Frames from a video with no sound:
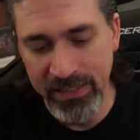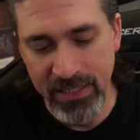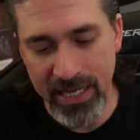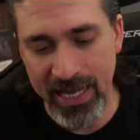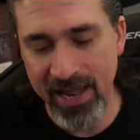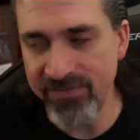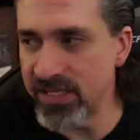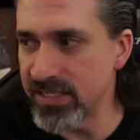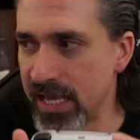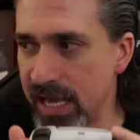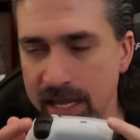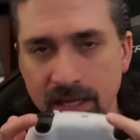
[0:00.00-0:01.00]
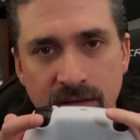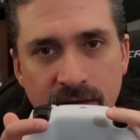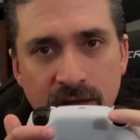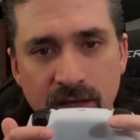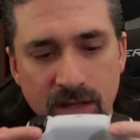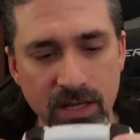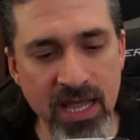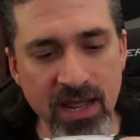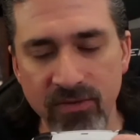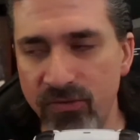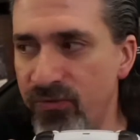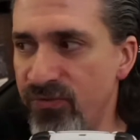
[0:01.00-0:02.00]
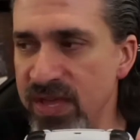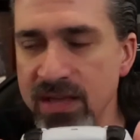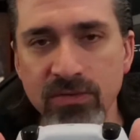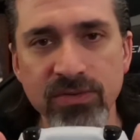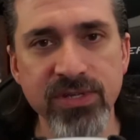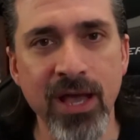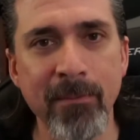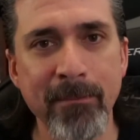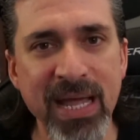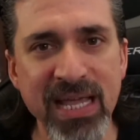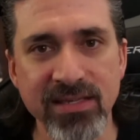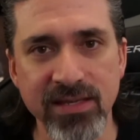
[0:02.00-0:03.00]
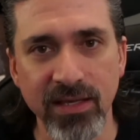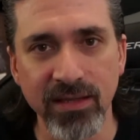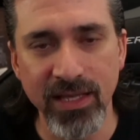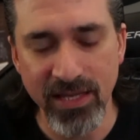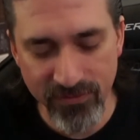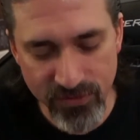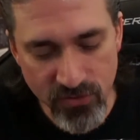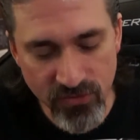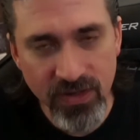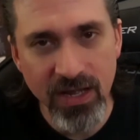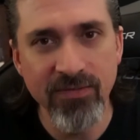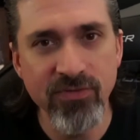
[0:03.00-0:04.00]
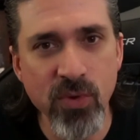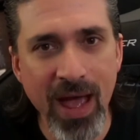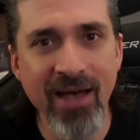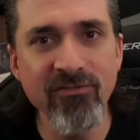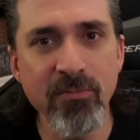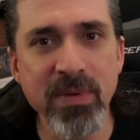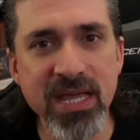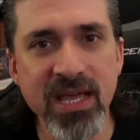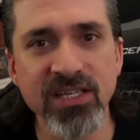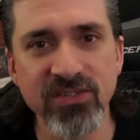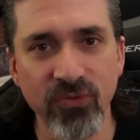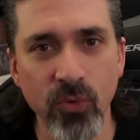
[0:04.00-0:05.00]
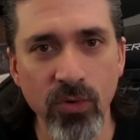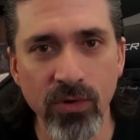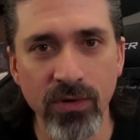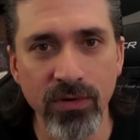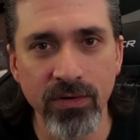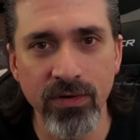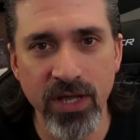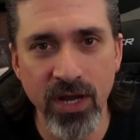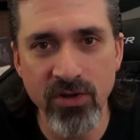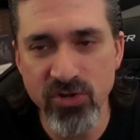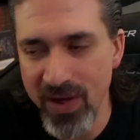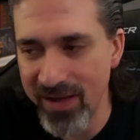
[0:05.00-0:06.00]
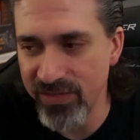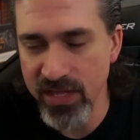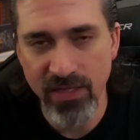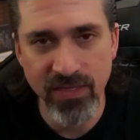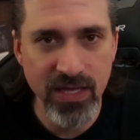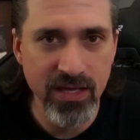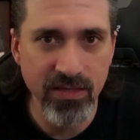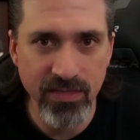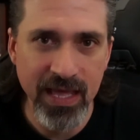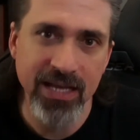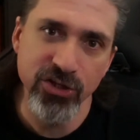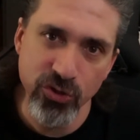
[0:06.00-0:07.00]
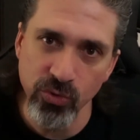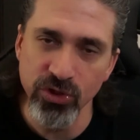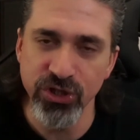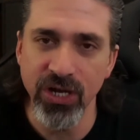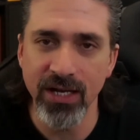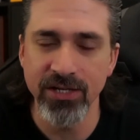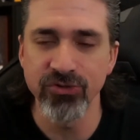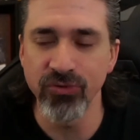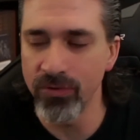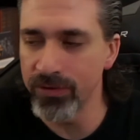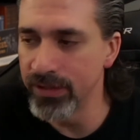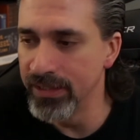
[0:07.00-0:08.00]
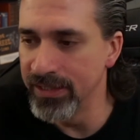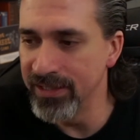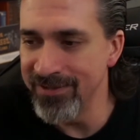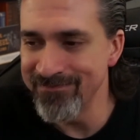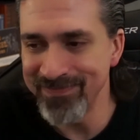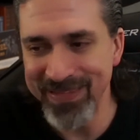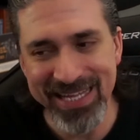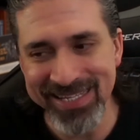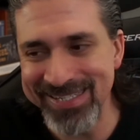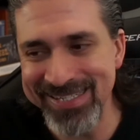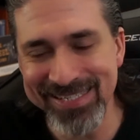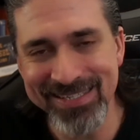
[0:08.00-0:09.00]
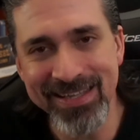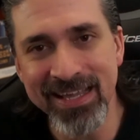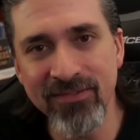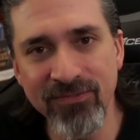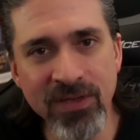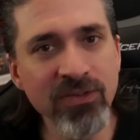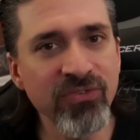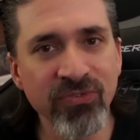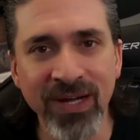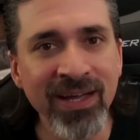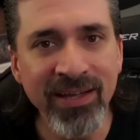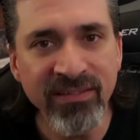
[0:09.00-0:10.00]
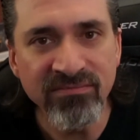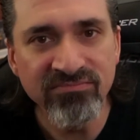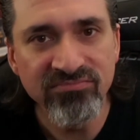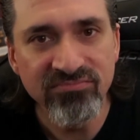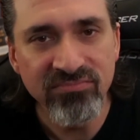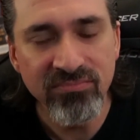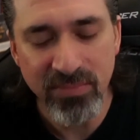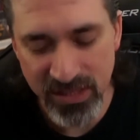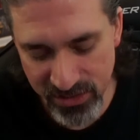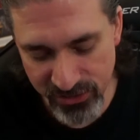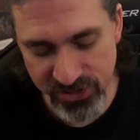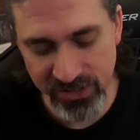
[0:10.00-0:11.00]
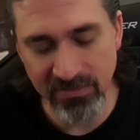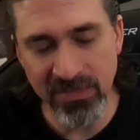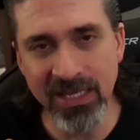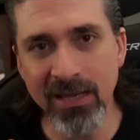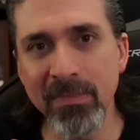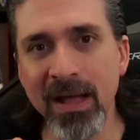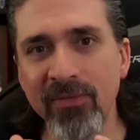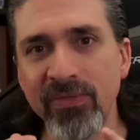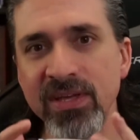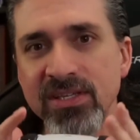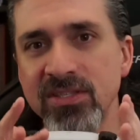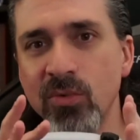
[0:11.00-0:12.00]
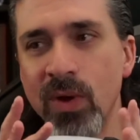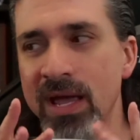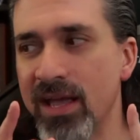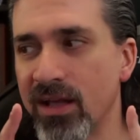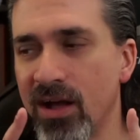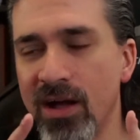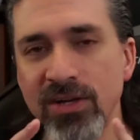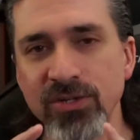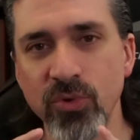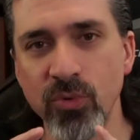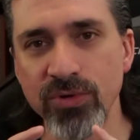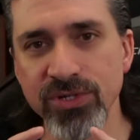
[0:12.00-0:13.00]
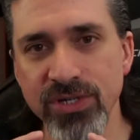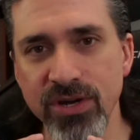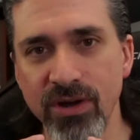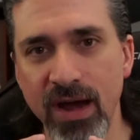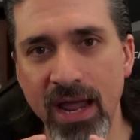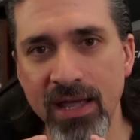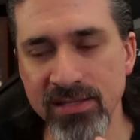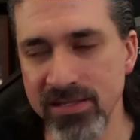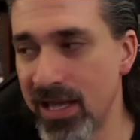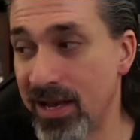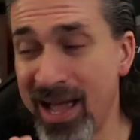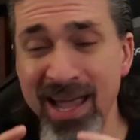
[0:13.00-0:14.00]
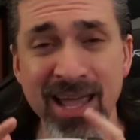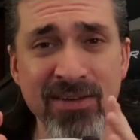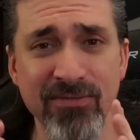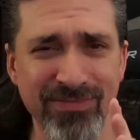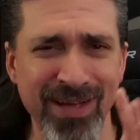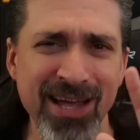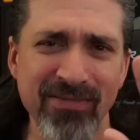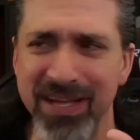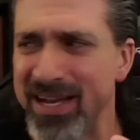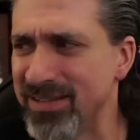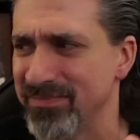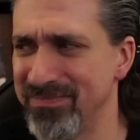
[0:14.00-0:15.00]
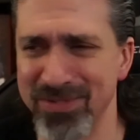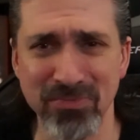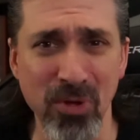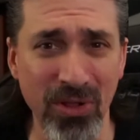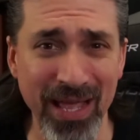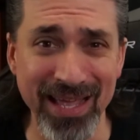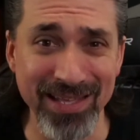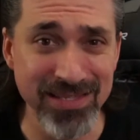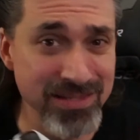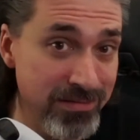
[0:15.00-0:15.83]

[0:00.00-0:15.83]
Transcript: I have to say, it feels amazing. Like if you have a PS4, you know, and you have that DualShock controller, it feels fine. But there's something about this, the way it contours to your hands, and I have kind of small hands.